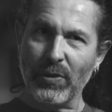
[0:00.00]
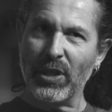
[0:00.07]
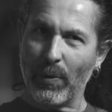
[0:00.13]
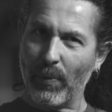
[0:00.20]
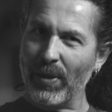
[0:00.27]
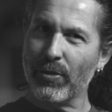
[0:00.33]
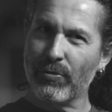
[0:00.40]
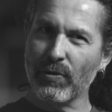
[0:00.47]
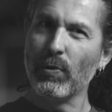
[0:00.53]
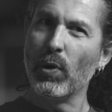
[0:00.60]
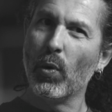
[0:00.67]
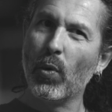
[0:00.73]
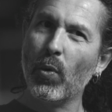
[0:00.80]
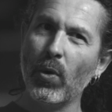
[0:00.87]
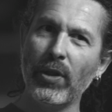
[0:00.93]
They went through
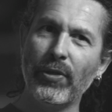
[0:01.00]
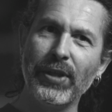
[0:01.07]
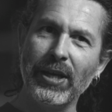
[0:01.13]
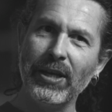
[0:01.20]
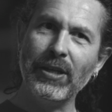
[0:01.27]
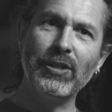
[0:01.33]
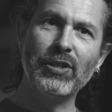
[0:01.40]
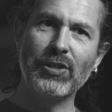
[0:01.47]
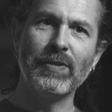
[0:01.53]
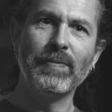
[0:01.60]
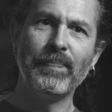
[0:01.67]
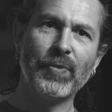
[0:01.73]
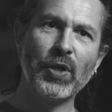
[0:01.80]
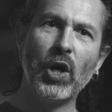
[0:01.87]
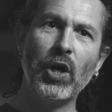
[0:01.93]
all of these
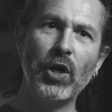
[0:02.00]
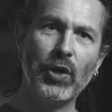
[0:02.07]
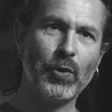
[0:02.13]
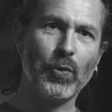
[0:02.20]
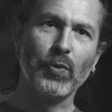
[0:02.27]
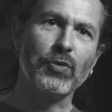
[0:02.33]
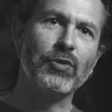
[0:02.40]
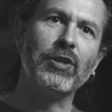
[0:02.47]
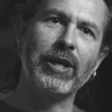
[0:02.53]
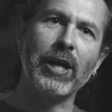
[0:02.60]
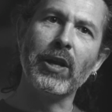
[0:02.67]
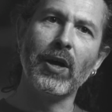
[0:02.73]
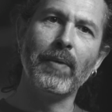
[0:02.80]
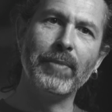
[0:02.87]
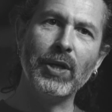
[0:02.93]
hurdles to
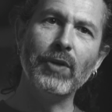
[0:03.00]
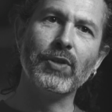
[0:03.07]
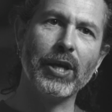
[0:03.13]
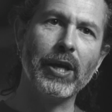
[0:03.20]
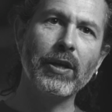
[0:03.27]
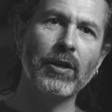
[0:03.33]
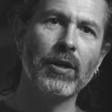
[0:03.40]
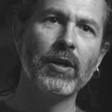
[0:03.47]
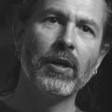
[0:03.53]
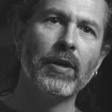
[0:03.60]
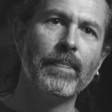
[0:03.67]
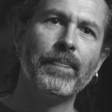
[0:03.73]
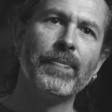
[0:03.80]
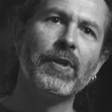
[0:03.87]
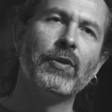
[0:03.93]
get our music.
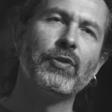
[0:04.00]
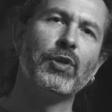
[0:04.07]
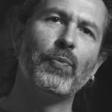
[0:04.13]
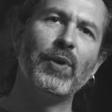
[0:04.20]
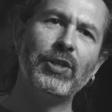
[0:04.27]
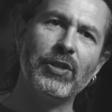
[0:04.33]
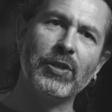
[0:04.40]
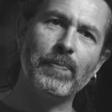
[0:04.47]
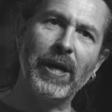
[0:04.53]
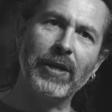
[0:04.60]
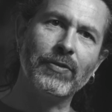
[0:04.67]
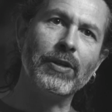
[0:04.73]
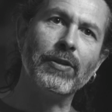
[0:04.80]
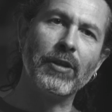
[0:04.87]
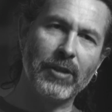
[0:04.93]
So we
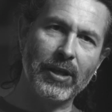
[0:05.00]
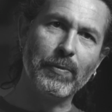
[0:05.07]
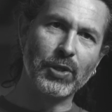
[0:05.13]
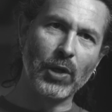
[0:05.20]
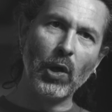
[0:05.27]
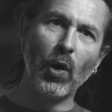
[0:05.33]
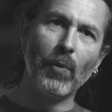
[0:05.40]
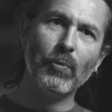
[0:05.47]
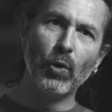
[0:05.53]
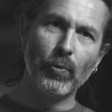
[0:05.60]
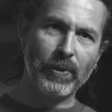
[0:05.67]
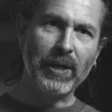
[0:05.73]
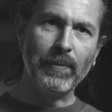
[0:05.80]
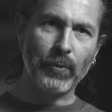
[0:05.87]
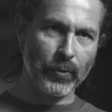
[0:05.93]
suspected that there was a lot more
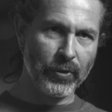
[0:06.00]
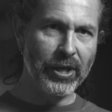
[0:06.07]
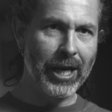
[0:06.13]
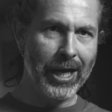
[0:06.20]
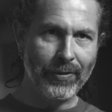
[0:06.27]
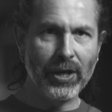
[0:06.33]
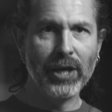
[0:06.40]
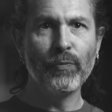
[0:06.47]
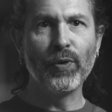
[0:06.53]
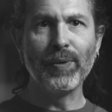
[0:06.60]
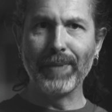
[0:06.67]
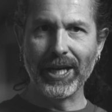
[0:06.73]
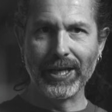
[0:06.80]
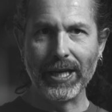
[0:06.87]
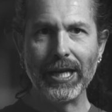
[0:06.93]
people there, that if we
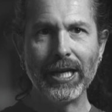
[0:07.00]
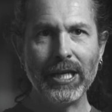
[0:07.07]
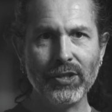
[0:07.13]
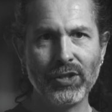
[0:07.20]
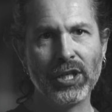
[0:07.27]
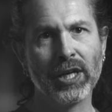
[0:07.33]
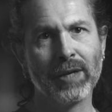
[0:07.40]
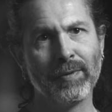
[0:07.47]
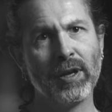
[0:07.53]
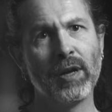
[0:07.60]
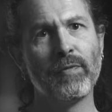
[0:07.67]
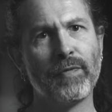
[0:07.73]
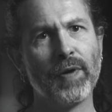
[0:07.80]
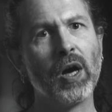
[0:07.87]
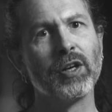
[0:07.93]
made it easier,
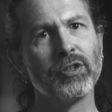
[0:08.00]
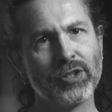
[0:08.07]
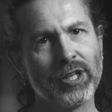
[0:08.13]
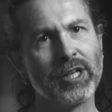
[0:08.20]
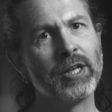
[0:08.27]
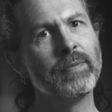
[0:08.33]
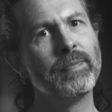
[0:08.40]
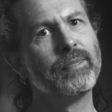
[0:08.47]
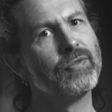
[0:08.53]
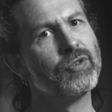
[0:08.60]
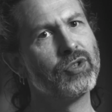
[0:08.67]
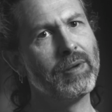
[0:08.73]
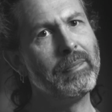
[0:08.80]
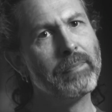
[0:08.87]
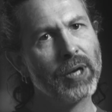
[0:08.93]
faster,
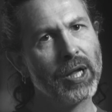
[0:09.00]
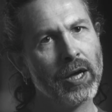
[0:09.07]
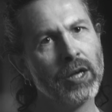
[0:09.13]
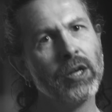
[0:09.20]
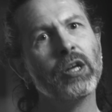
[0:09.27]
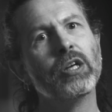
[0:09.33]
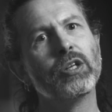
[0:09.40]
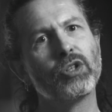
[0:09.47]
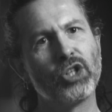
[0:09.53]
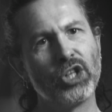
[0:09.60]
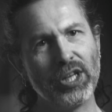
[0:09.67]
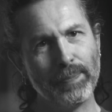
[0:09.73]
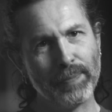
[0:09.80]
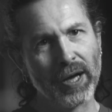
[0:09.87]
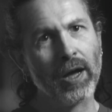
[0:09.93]
simpler,
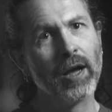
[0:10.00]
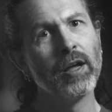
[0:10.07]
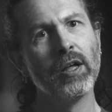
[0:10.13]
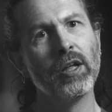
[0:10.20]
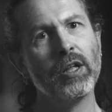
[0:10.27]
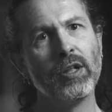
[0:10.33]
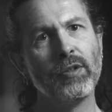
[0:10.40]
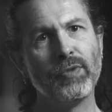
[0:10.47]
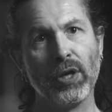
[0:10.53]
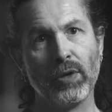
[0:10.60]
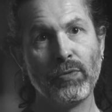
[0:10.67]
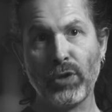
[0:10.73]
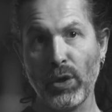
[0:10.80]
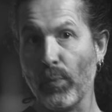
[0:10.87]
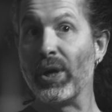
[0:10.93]
cheaper,
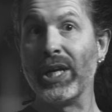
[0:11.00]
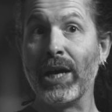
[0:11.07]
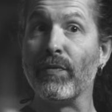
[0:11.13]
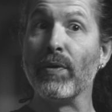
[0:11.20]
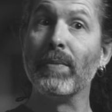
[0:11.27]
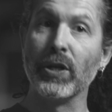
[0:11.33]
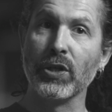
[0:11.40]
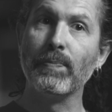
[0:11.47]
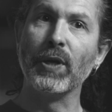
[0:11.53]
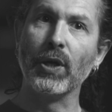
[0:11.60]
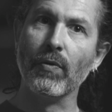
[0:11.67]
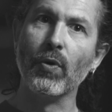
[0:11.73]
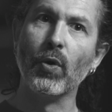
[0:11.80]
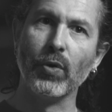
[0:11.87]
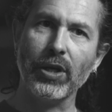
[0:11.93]
that we'd have a much
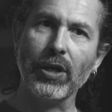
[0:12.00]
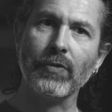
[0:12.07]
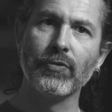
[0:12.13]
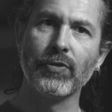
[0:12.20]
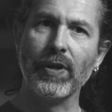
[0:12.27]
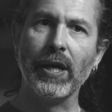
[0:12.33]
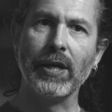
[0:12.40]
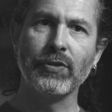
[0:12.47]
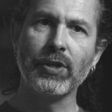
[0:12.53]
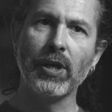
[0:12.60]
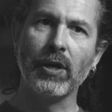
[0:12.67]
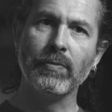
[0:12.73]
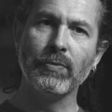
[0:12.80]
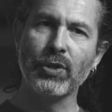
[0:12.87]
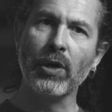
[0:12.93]
bigger audience there.
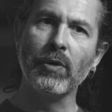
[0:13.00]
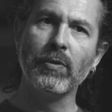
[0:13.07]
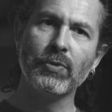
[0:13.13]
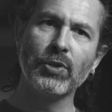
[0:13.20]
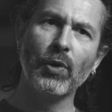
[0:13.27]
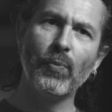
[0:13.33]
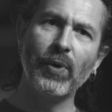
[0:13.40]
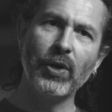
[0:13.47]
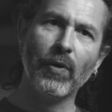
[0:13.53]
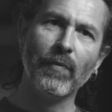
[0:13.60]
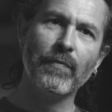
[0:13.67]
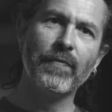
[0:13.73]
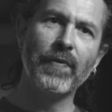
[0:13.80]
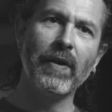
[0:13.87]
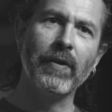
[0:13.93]
So we got
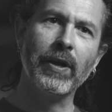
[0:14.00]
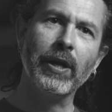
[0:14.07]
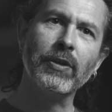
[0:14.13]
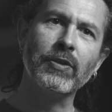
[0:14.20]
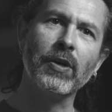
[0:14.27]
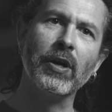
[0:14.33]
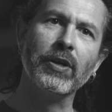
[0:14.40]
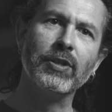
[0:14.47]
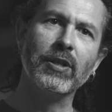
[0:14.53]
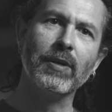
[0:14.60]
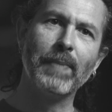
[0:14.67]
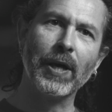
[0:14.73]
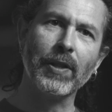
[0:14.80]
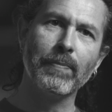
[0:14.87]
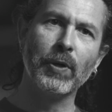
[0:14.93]
very excited
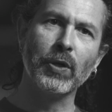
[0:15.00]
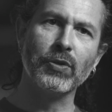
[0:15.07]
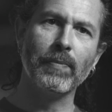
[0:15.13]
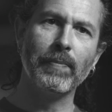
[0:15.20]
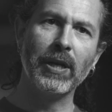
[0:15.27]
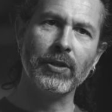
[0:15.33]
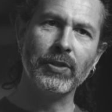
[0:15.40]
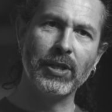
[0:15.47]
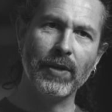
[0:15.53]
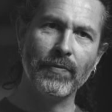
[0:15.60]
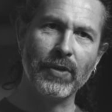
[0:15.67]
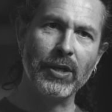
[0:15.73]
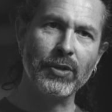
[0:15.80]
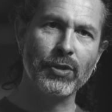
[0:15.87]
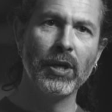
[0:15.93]
about the possibility of
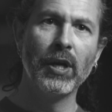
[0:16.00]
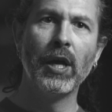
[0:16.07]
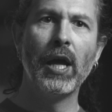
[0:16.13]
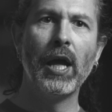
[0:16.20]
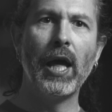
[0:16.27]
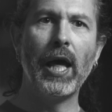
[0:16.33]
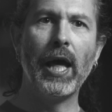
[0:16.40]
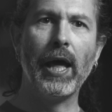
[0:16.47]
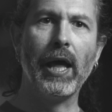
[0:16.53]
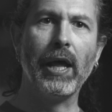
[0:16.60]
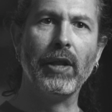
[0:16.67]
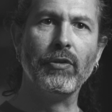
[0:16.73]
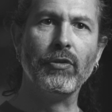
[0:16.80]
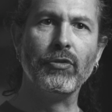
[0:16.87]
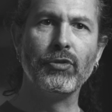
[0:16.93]
this.
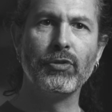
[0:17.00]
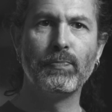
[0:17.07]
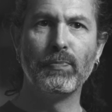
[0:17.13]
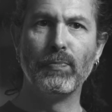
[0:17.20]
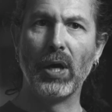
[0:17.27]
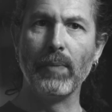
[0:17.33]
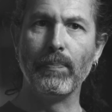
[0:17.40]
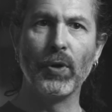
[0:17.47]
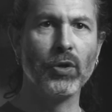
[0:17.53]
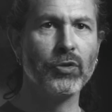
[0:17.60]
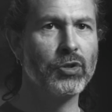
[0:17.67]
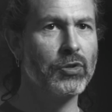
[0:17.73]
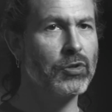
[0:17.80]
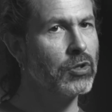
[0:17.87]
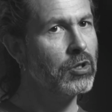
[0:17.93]
And my
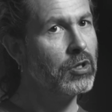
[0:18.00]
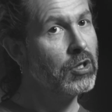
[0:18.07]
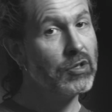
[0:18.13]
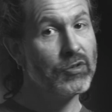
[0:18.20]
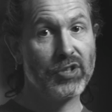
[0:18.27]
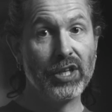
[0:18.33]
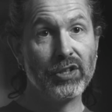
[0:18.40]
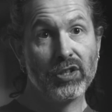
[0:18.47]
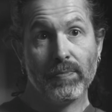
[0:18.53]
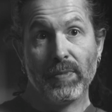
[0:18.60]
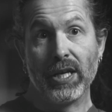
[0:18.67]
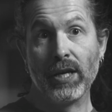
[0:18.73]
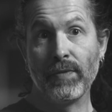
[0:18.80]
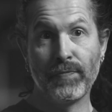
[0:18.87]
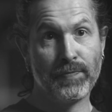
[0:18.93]
boss said to
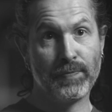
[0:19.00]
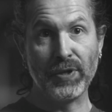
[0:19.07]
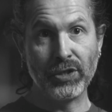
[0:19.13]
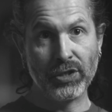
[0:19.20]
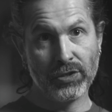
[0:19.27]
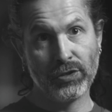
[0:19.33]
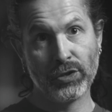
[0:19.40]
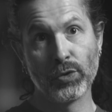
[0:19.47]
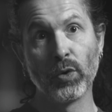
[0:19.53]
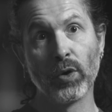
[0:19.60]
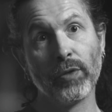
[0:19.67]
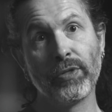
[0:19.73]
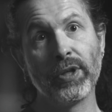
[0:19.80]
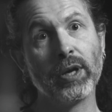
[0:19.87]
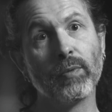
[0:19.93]
me, if this is the
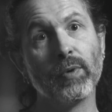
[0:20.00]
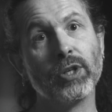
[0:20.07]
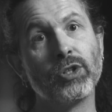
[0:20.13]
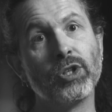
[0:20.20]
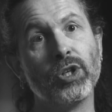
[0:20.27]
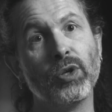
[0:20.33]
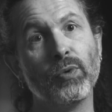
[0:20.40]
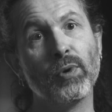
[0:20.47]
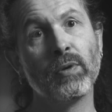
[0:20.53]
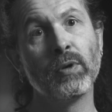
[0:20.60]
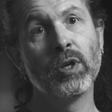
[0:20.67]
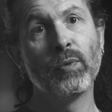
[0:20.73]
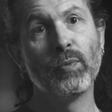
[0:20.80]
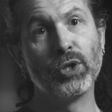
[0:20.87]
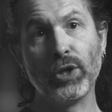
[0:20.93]
sort of thing which
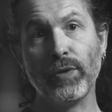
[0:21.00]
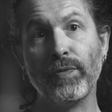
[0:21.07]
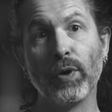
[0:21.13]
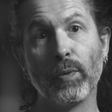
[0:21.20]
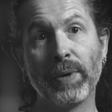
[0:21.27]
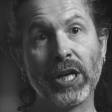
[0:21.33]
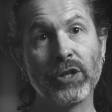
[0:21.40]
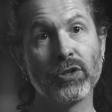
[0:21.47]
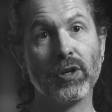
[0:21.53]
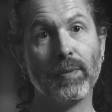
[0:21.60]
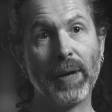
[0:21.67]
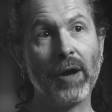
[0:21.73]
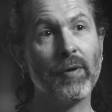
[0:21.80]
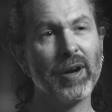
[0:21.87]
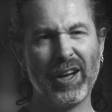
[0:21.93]
you feel passionate
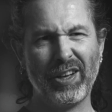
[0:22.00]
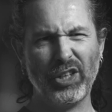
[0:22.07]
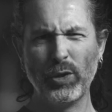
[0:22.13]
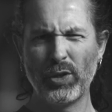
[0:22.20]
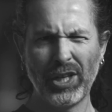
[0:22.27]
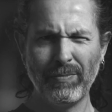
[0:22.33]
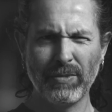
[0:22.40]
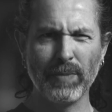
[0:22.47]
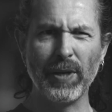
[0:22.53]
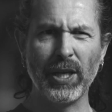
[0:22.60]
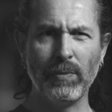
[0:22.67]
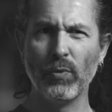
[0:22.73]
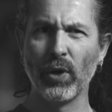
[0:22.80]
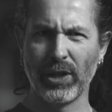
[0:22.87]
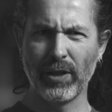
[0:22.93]
about, and you seem to
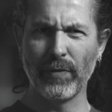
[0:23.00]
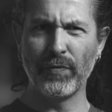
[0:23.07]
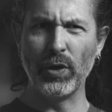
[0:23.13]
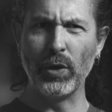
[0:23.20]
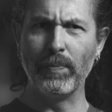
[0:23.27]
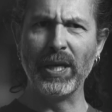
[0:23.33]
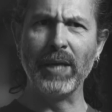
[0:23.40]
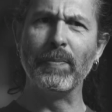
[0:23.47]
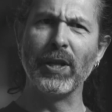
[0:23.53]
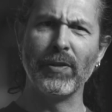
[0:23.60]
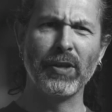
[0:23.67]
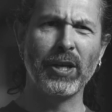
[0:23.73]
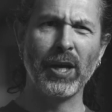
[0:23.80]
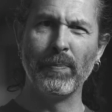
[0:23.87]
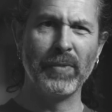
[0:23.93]
be one of the few people in
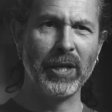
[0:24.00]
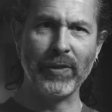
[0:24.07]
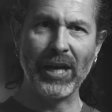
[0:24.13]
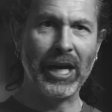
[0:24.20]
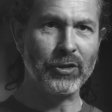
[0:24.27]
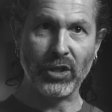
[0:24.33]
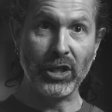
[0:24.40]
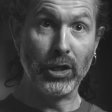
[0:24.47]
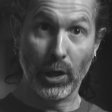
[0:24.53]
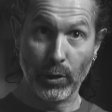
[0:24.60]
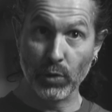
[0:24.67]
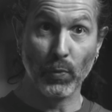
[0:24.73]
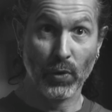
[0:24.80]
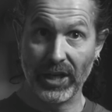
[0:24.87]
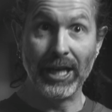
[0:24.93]
the company that actually
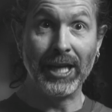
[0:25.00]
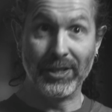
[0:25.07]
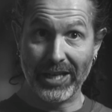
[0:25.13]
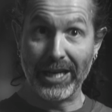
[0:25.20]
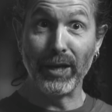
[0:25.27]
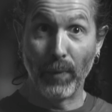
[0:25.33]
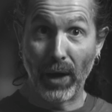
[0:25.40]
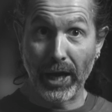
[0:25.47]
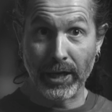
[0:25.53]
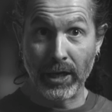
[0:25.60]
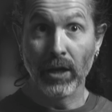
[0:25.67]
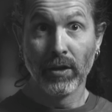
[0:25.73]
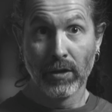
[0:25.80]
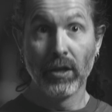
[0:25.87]
knows what it is anyway,